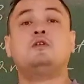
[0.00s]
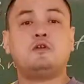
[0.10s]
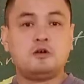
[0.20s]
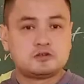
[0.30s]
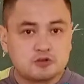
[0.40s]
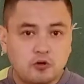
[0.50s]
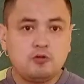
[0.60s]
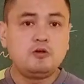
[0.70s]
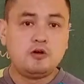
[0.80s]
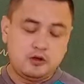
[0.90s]

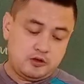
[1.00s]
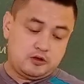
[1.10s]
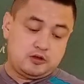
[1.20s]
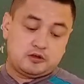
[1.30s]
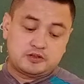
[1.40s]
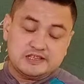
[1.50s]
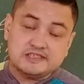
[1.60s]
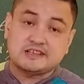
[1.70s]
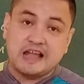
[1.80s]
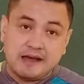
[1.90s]
So, this
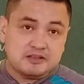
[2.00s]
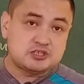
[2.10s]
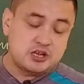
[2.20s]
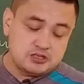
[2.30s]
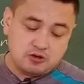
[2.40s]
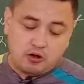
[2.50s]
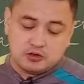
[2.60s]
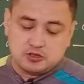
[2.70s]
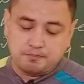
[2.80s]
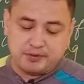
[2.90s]
climate change
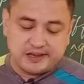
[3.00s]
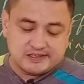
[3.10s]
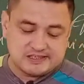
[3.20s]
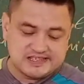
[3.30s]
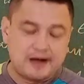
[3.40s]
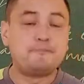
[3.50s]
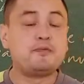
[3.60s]
also brings some,